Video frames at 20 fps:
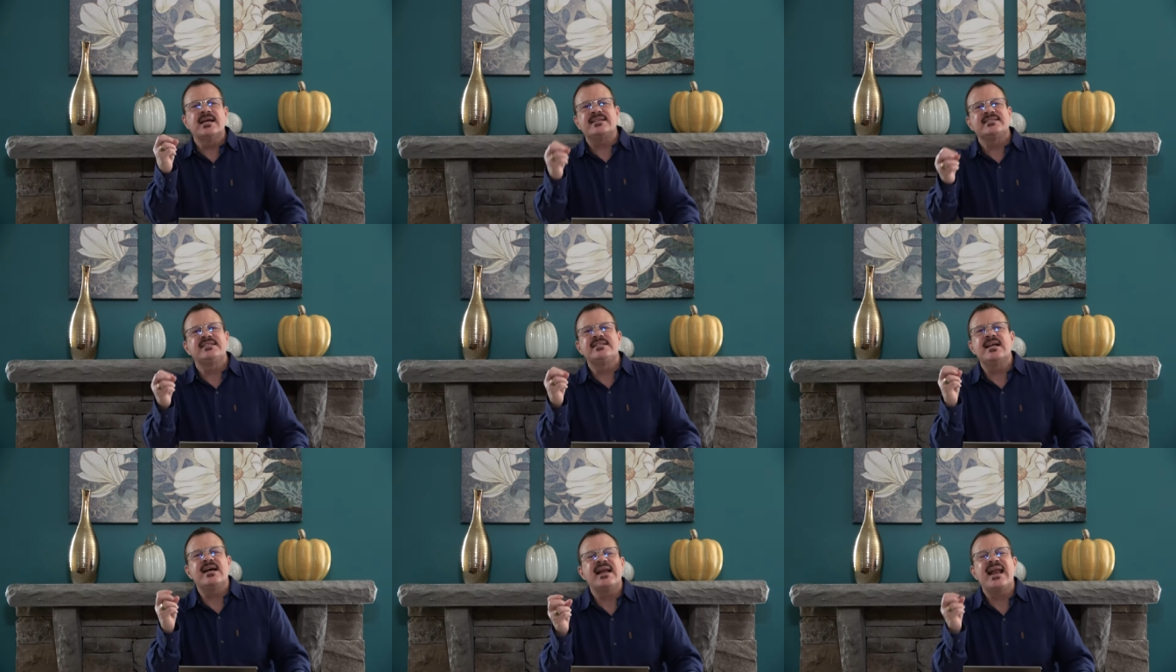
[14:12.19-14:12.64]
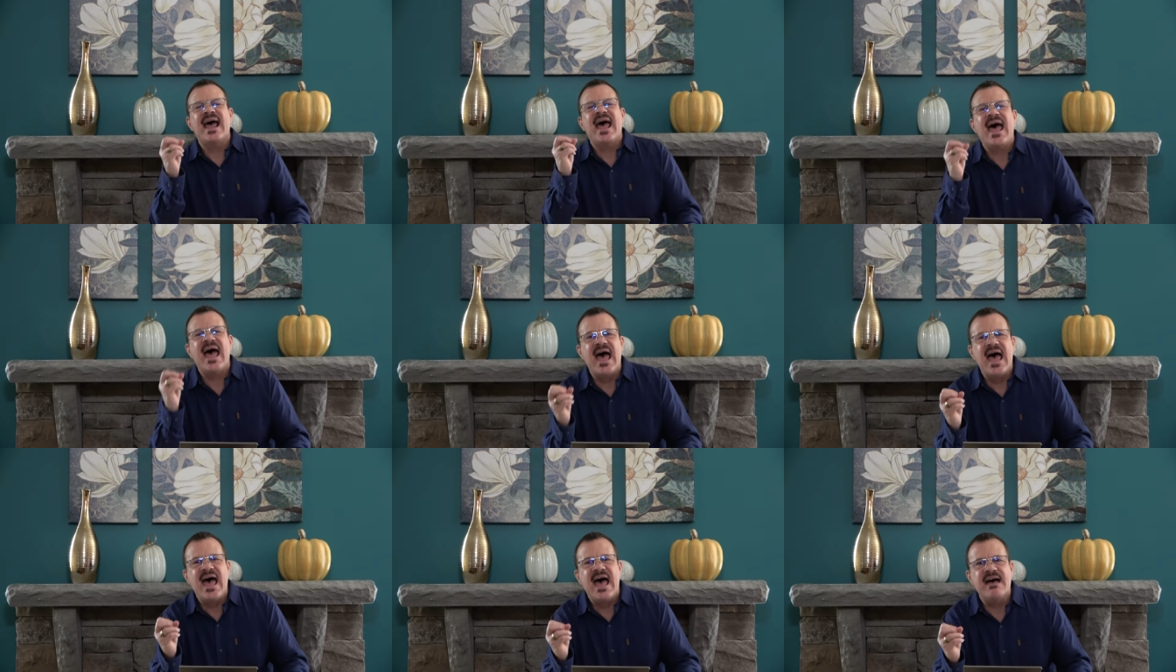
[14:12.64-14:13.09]
does not
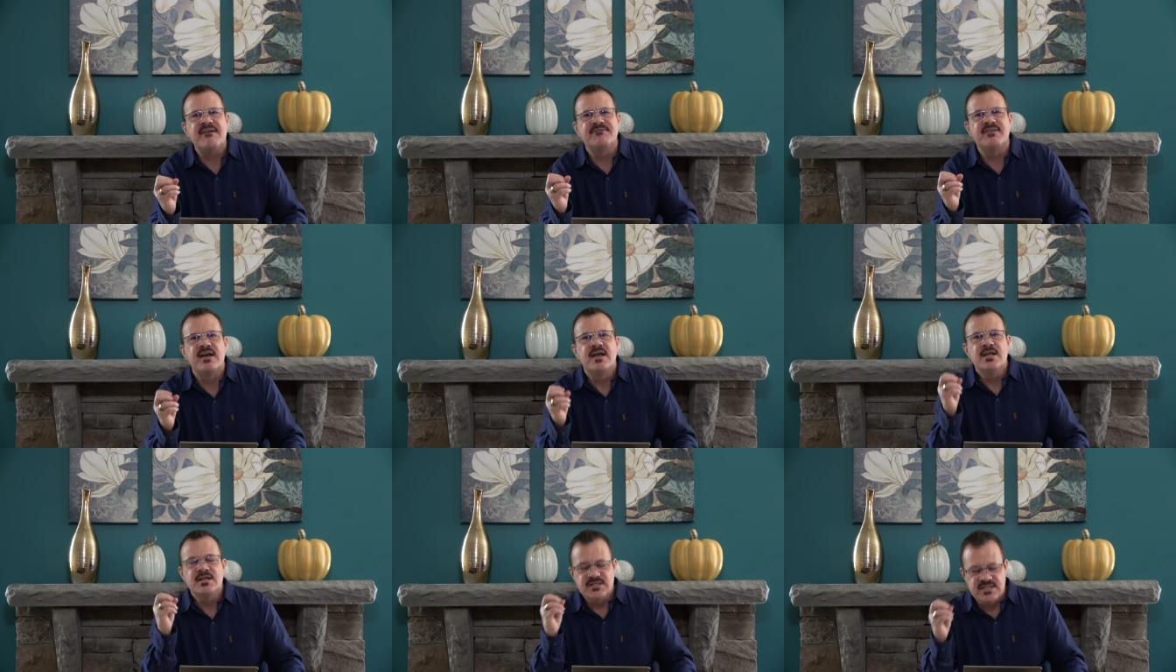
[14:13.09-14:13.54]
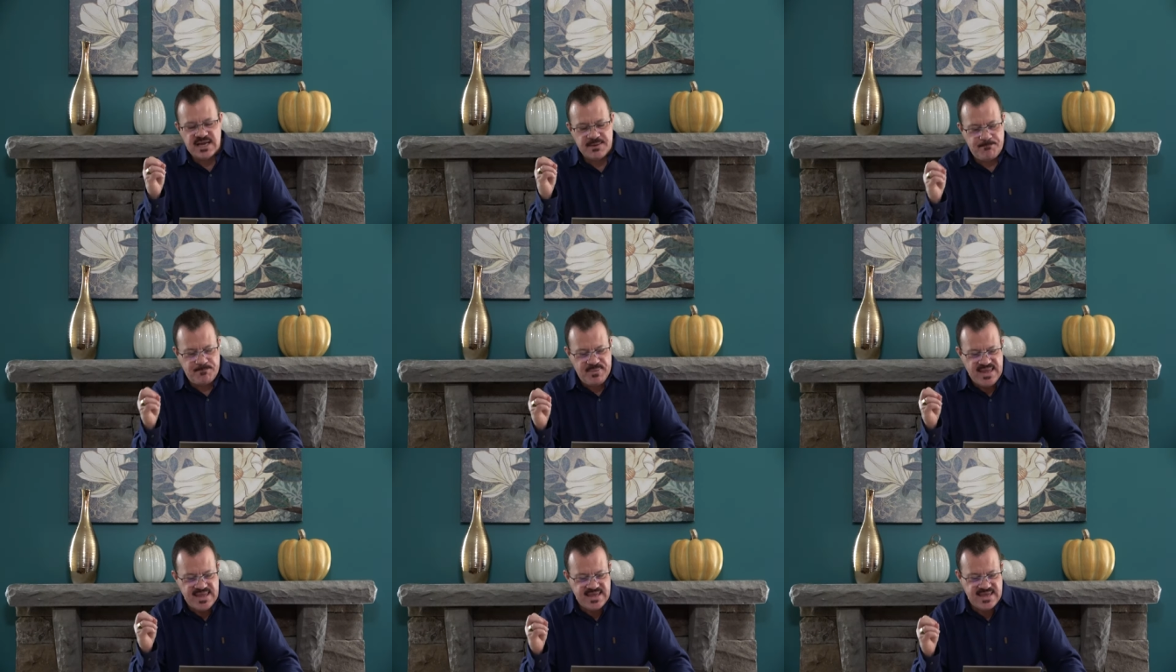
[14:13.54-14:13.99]
have to
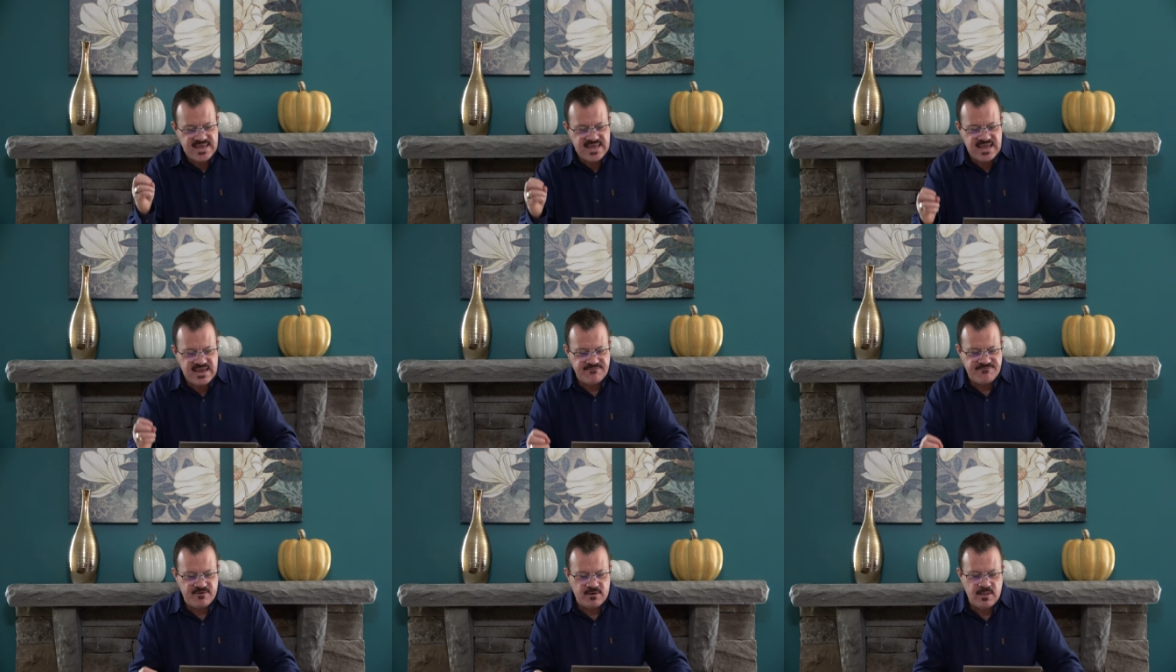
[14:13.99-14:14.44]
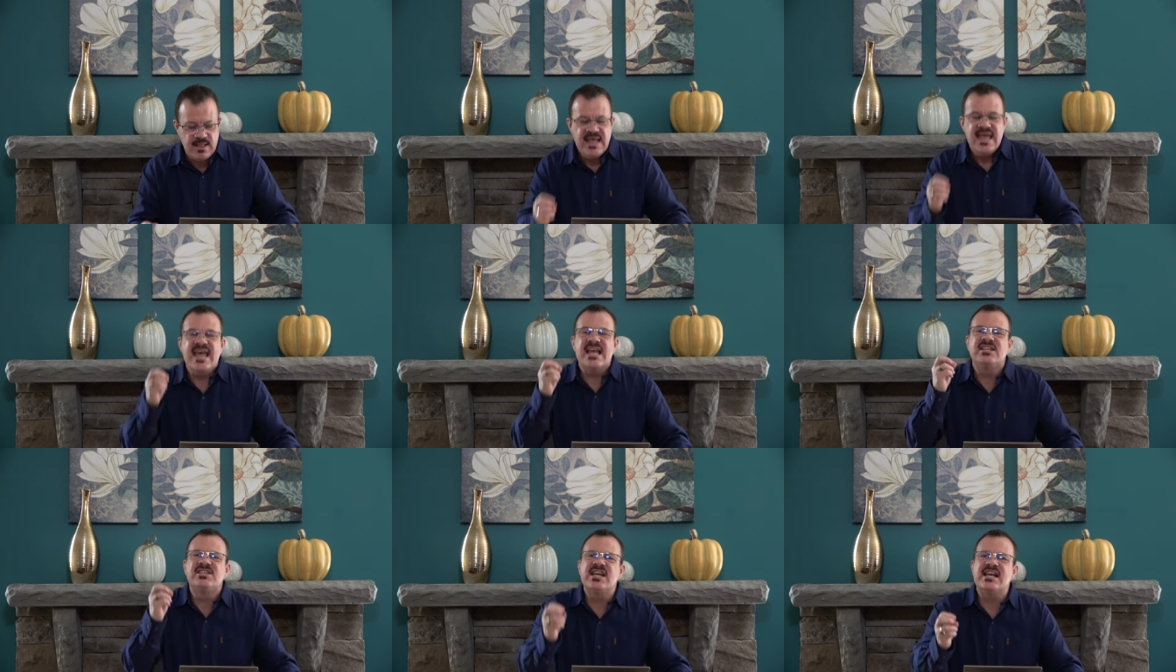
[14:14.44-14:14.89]
be evil.
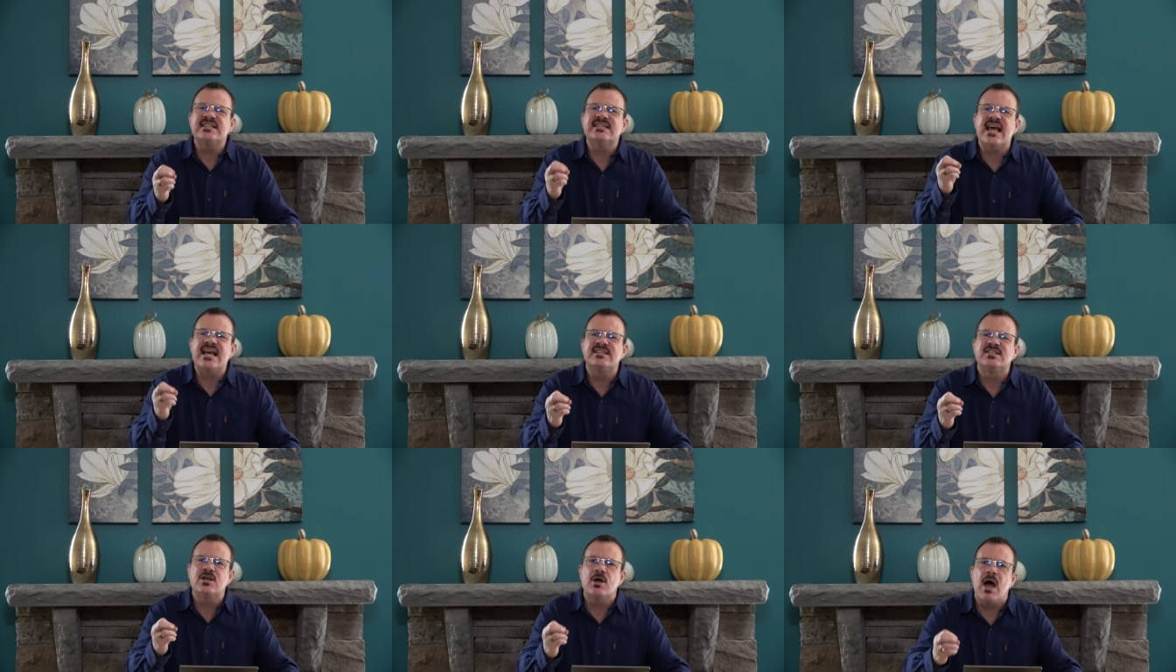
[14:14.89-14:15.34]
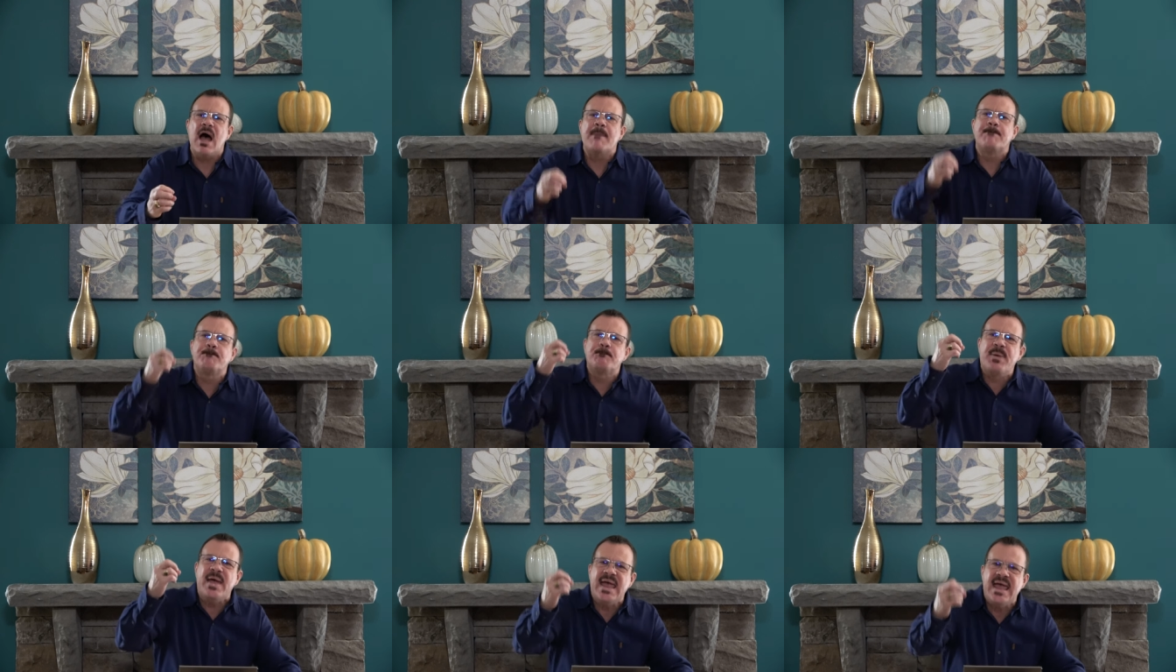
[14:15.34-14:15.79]
It just has
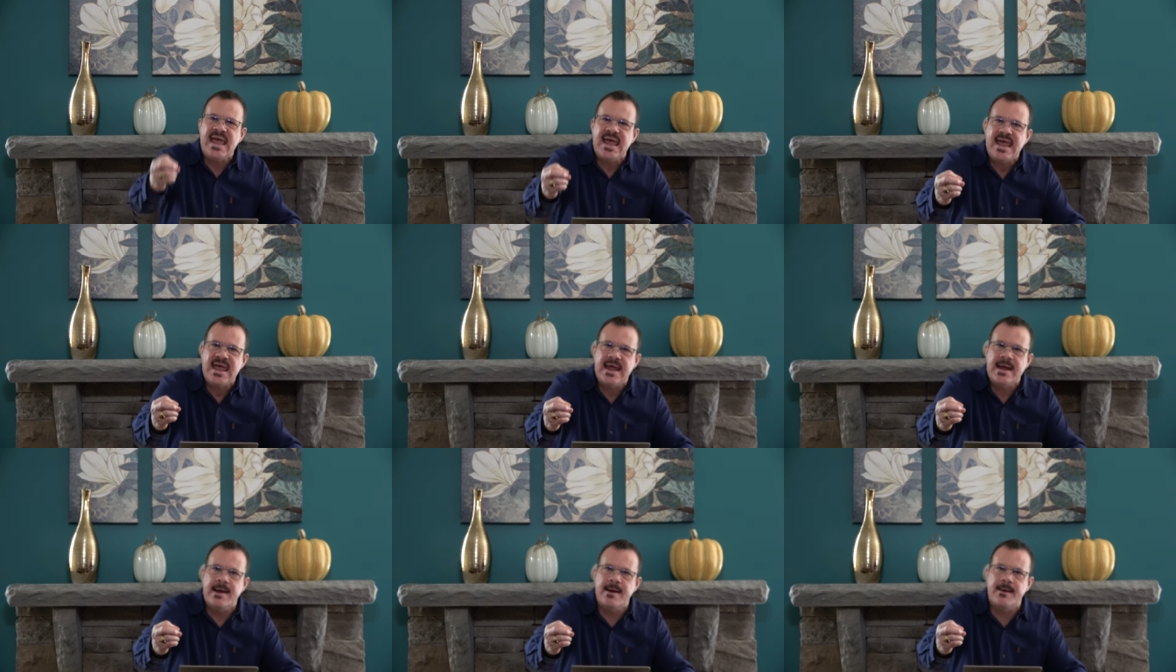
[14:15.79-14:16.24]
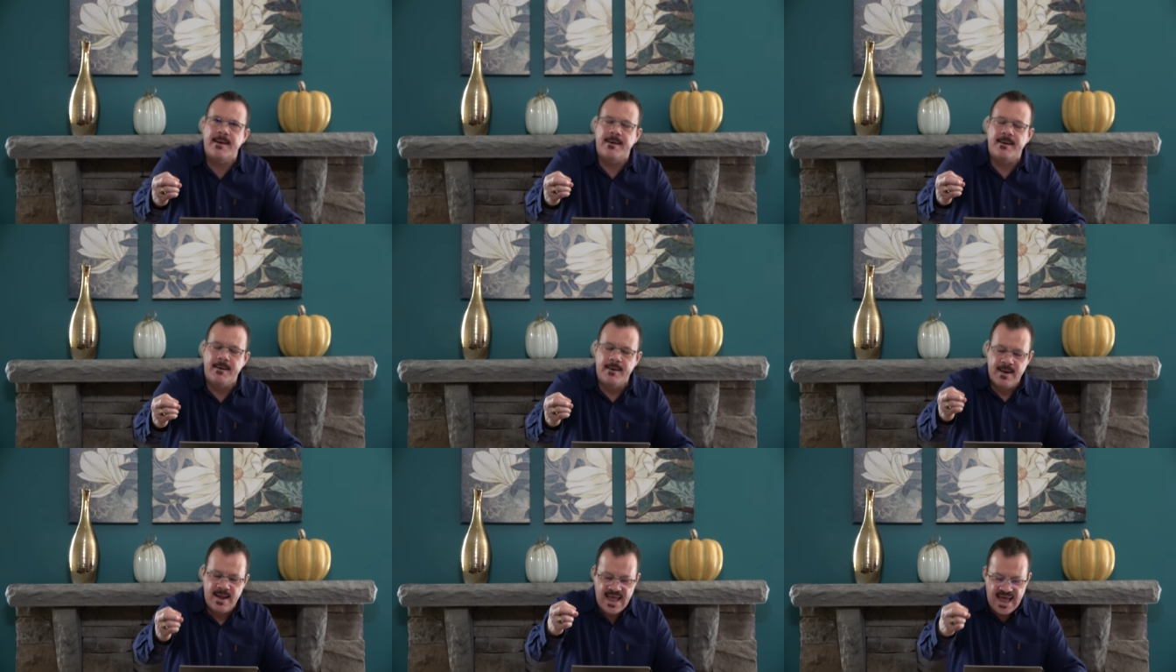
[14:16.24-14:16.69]
to
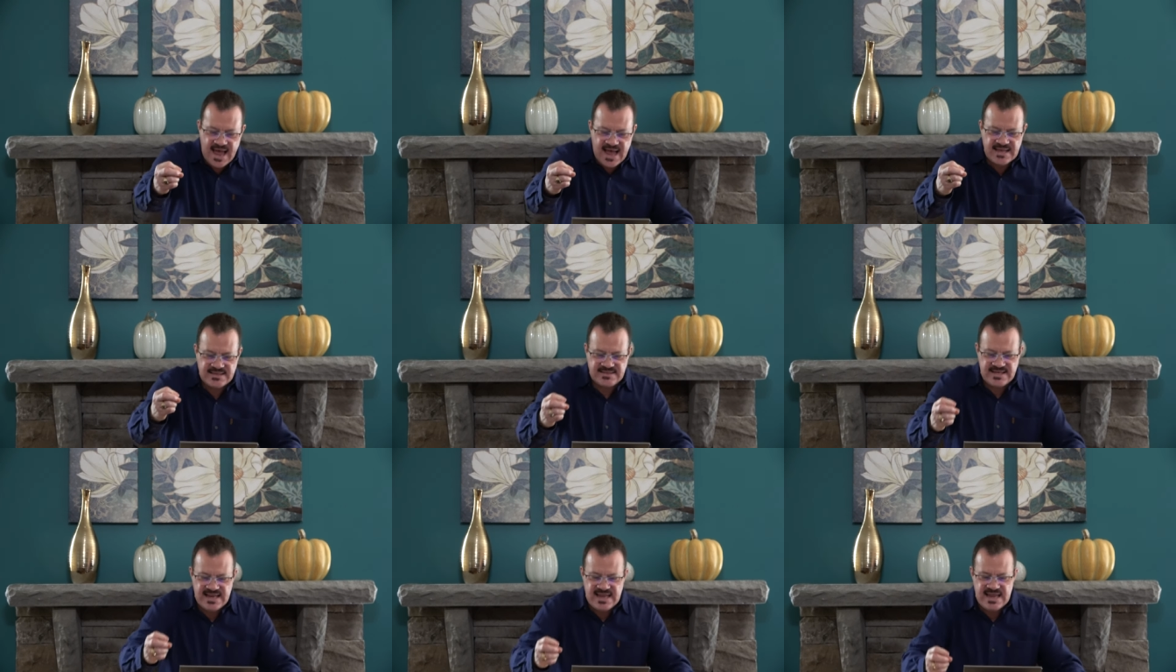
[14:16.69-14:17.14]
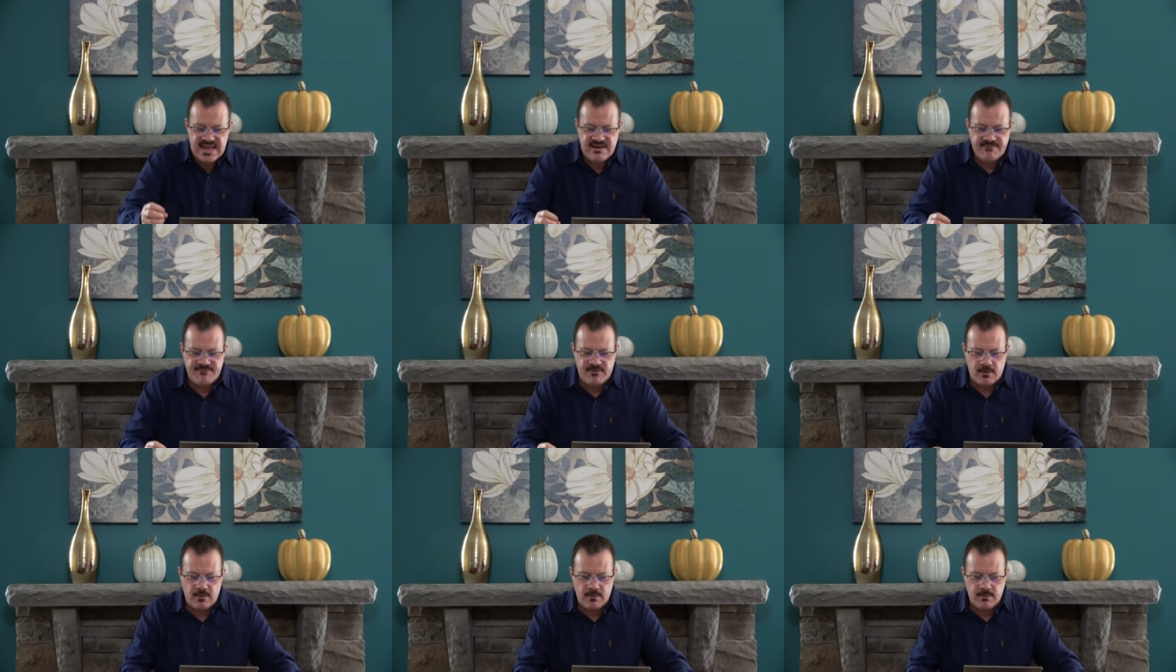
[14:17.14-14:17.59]
appear as
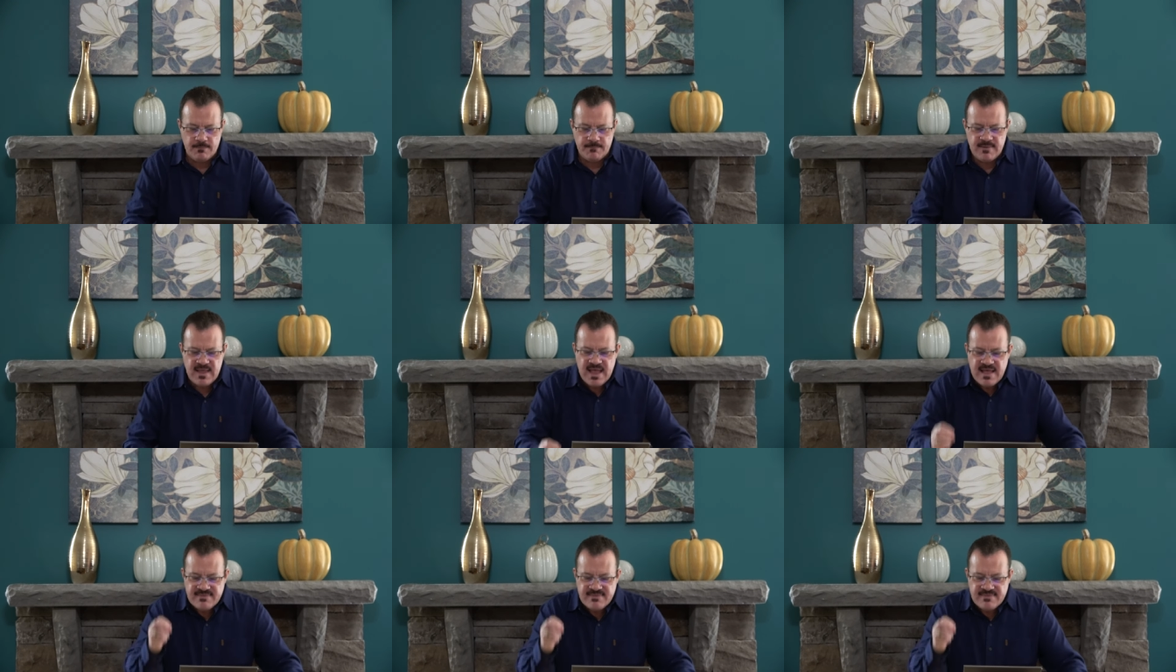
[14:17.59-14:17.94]
evil.